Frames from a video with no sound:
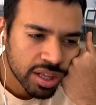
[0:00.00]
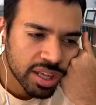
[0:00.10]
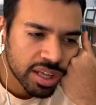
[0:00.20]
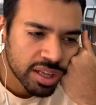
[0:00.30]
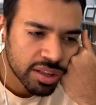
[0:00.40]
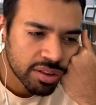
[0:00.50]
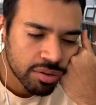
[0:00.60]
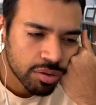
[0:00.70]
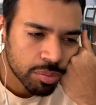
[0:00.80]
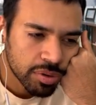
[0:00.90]

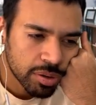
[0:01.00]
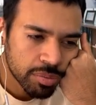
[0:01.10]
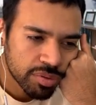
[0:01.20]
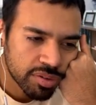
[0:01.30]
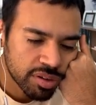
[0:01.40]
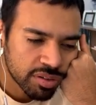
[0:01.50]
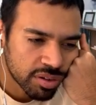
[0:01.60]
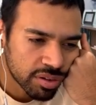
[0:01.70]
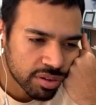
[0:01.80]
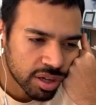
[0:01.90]
and open a
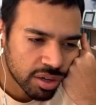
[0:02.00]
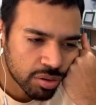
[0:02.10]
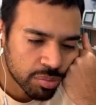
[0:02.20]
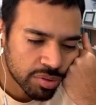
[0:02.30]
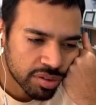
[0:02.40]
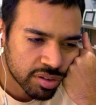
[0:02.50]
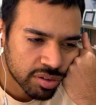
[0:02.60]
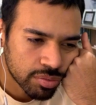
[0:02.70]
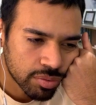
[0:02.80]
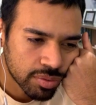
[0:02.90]
position, a long
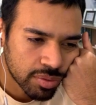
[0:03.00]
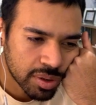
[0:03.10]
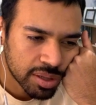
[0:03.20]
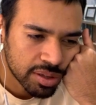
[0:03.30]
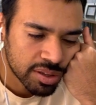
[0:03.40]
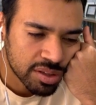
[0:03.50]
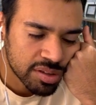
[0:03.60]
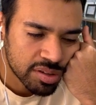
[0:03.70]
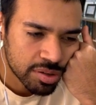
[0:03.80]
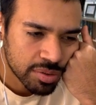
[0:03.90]
position right in
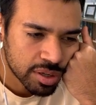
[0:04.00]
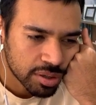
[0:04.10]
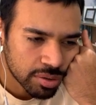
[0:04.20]
this area.